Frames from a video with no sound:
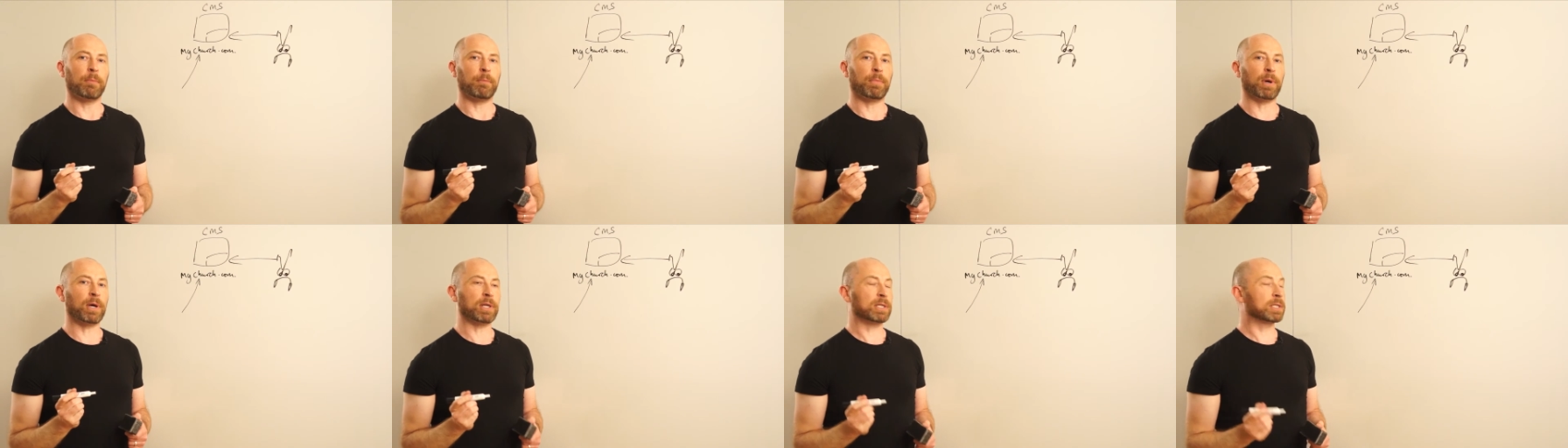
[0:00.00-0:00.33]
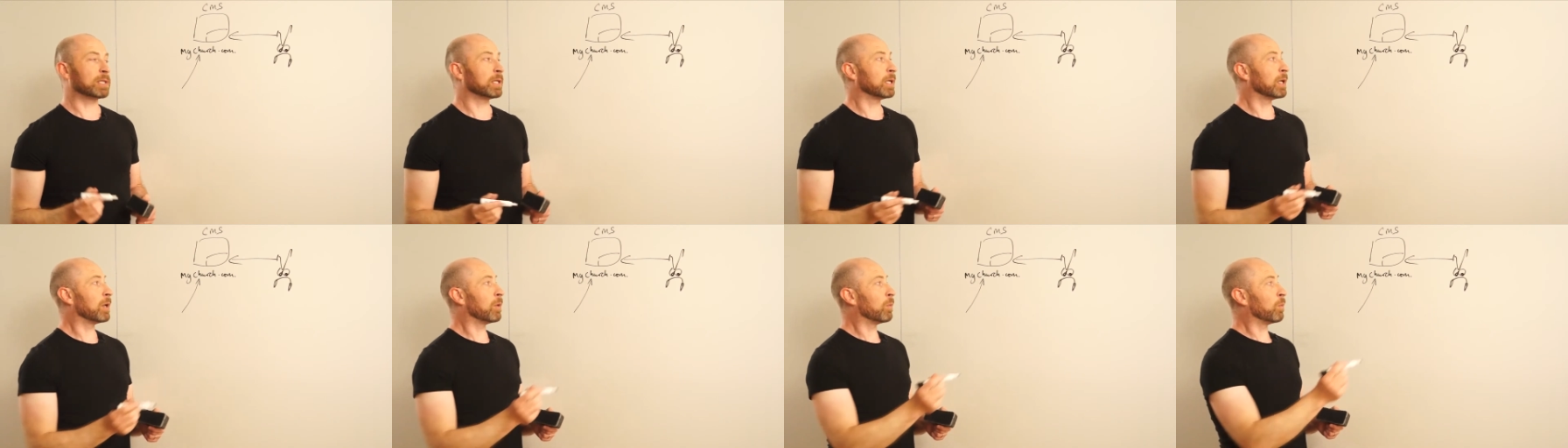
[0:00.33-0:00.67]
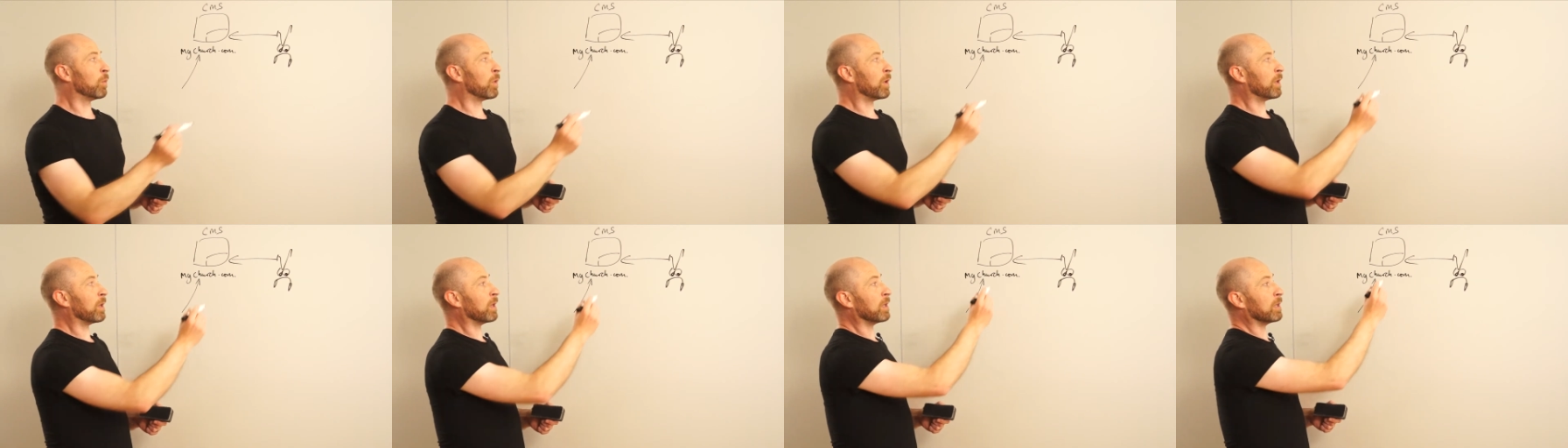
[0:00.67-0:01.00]
but
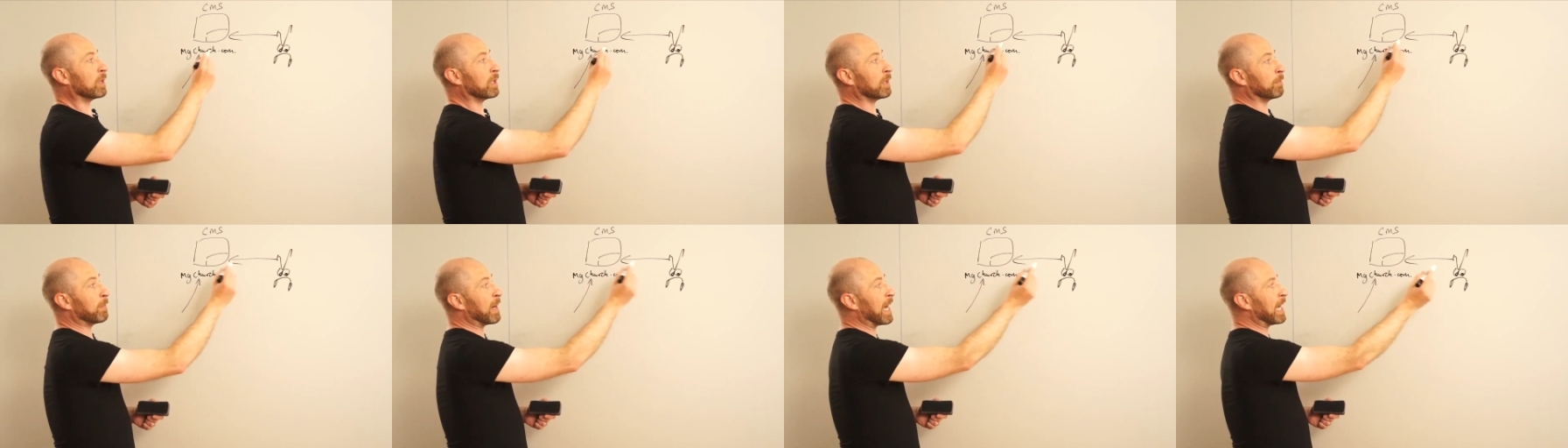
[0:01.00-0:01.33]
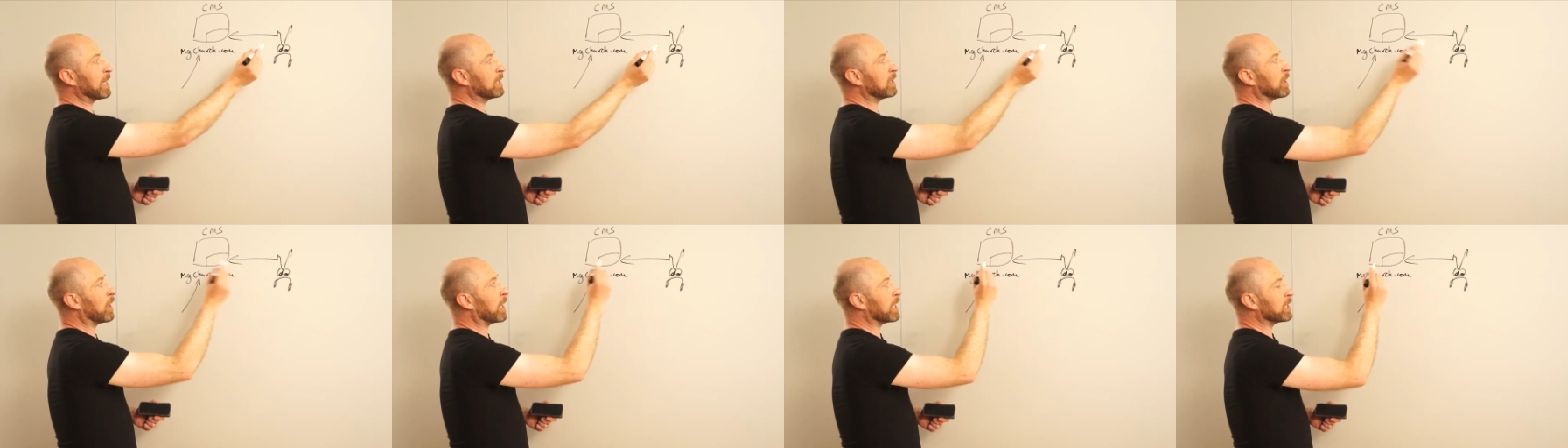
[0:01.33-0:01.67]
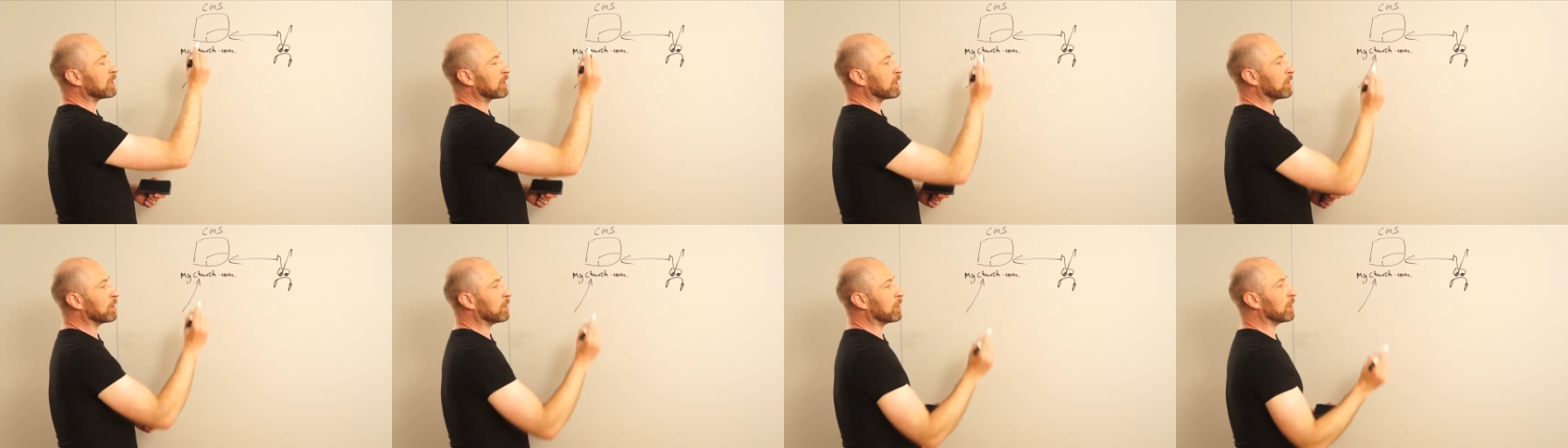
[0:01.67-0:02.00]
what the bad
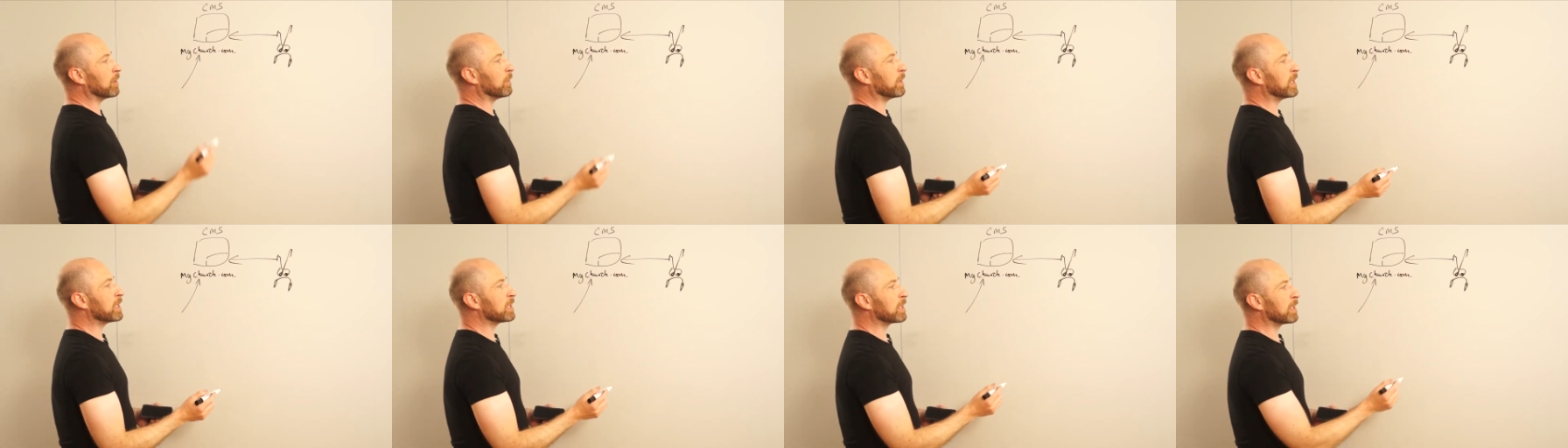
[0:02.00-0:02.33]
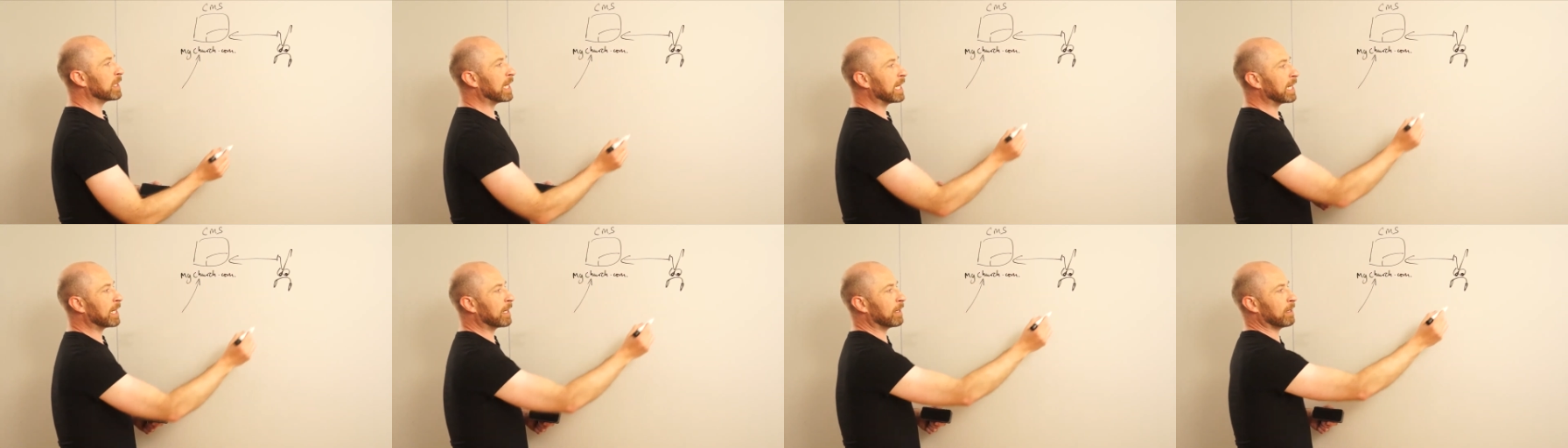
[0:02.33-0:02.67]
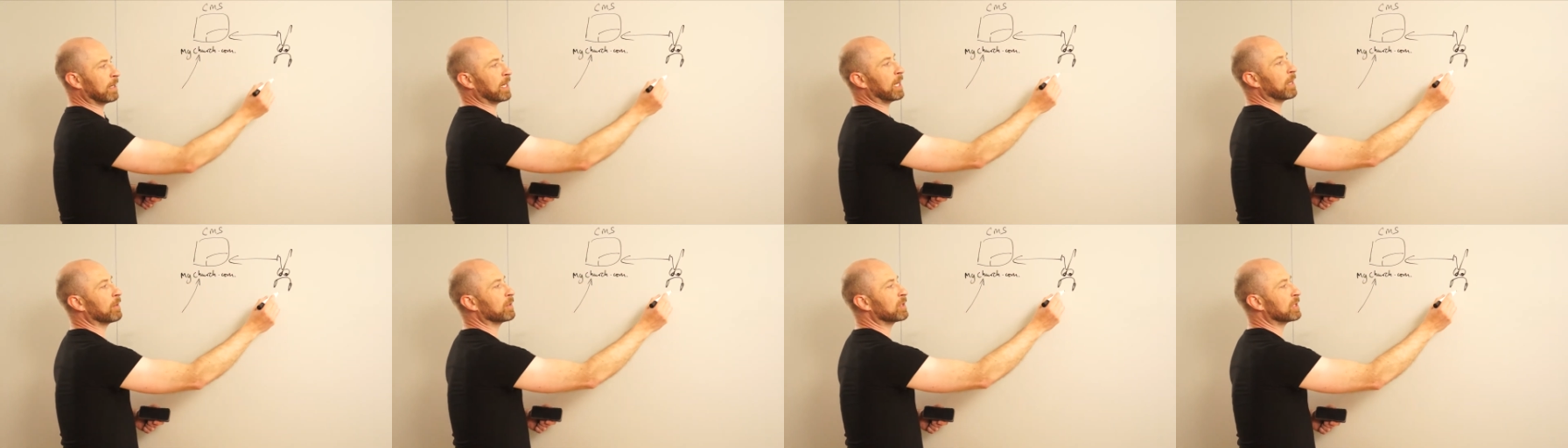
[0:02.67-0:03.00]
guys can do is they can
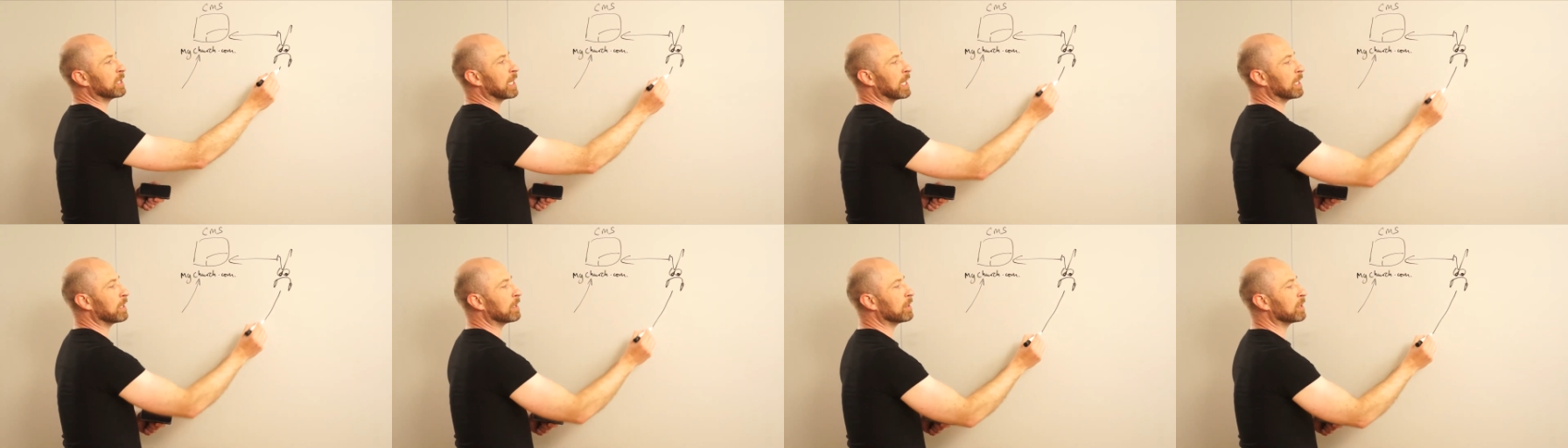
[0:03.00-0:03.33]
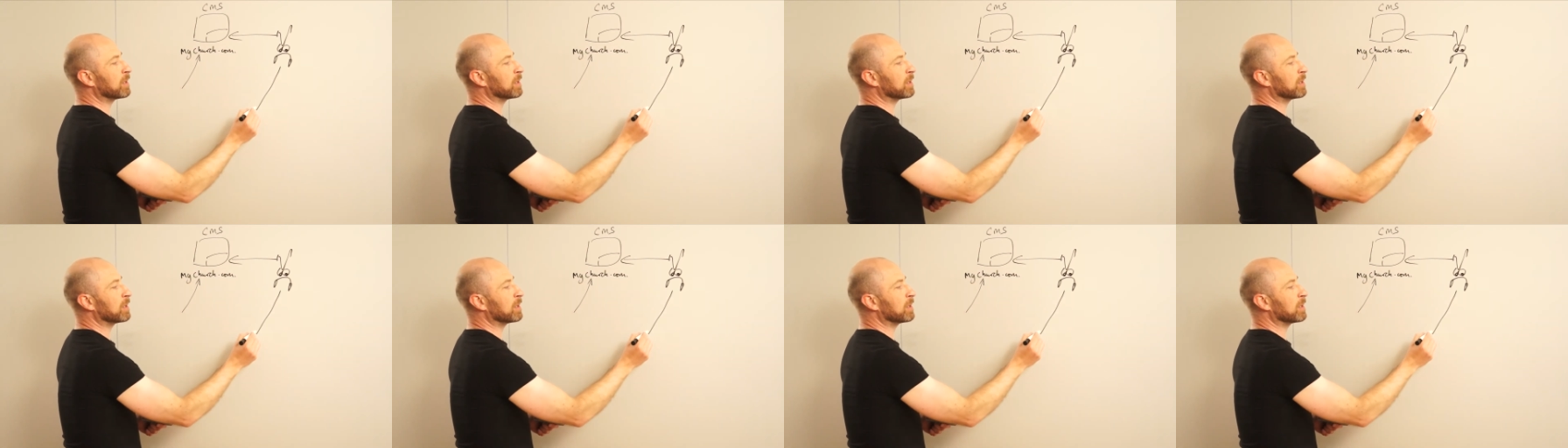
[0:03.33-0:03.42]
now send